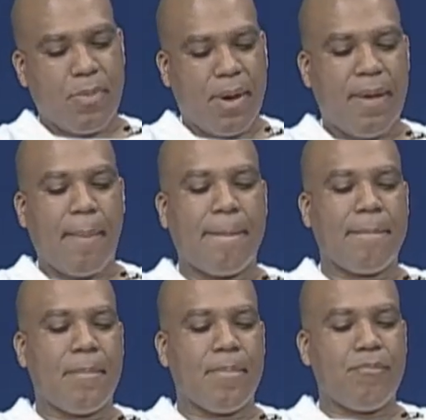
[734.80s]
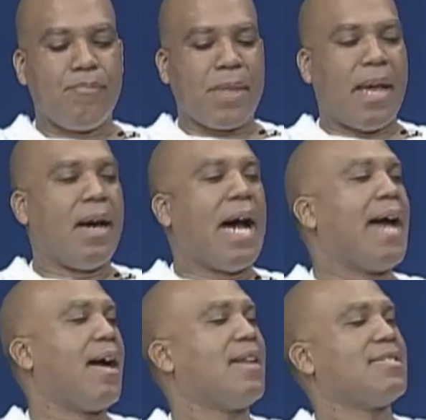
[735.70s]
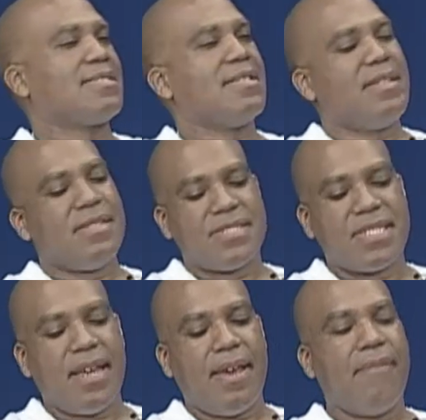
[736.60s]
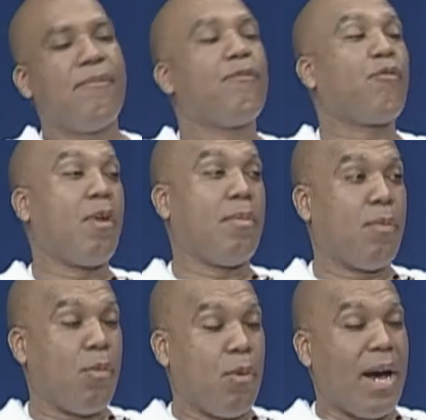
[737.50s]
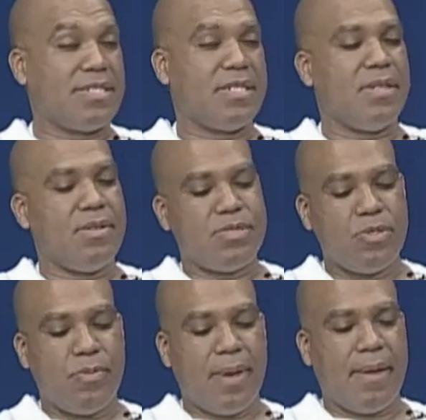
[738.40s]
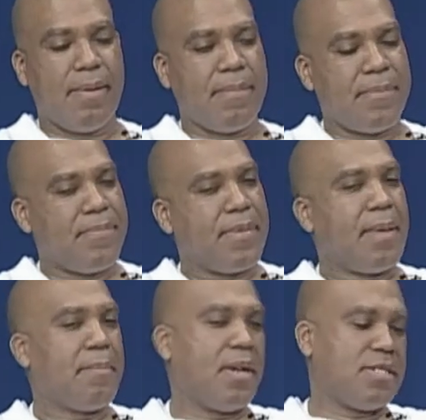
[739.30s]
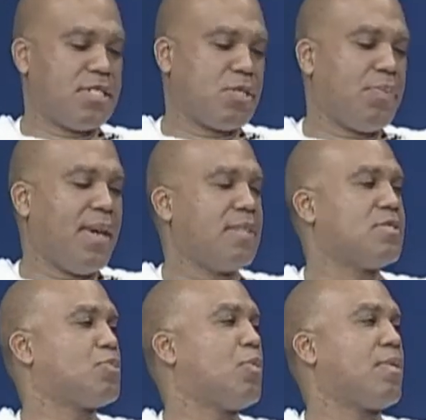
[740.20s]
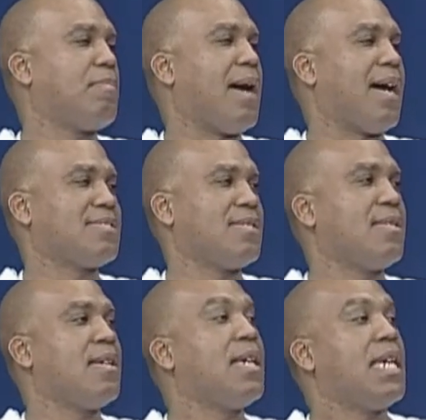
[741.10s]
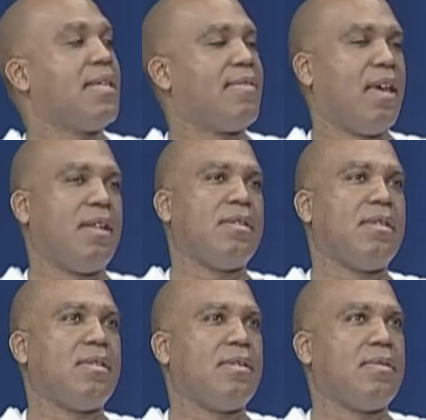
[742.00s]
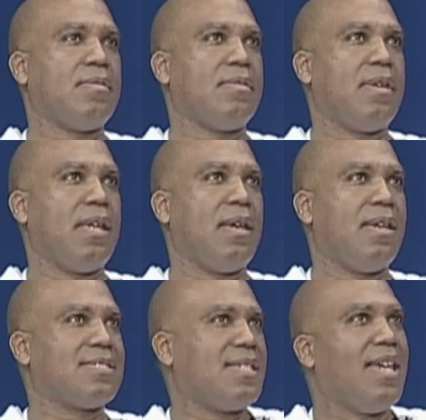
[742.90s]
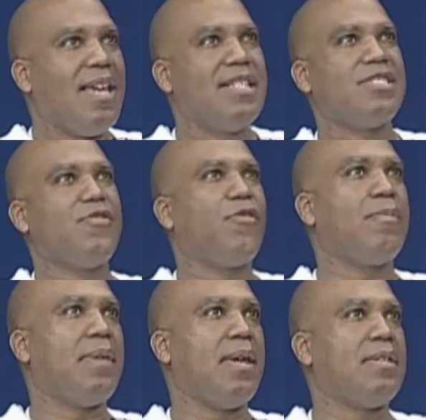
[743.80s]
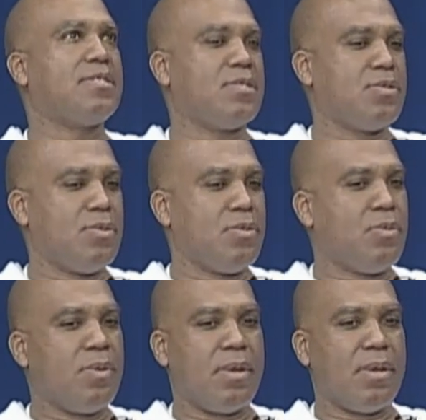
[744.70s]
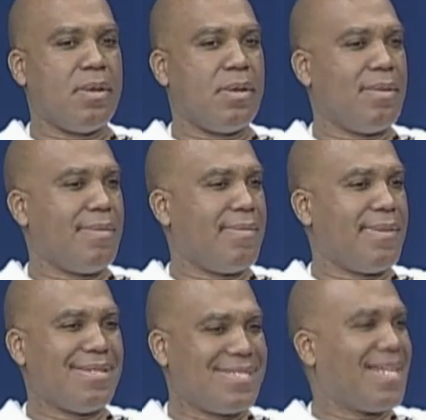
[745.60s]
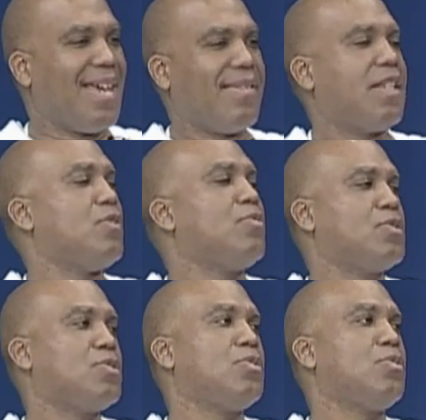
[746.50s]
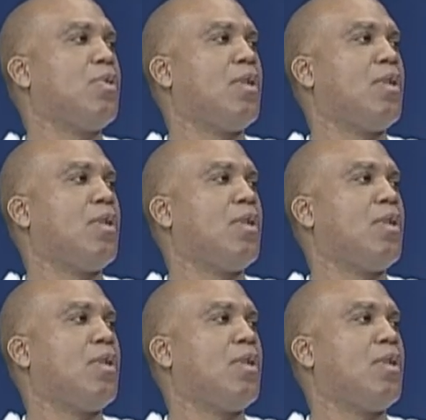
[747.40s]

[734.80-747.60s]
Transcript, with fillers: but uh, I honestly can say from watching you two men participate in the sport of boxing that it's easy for me to say that you two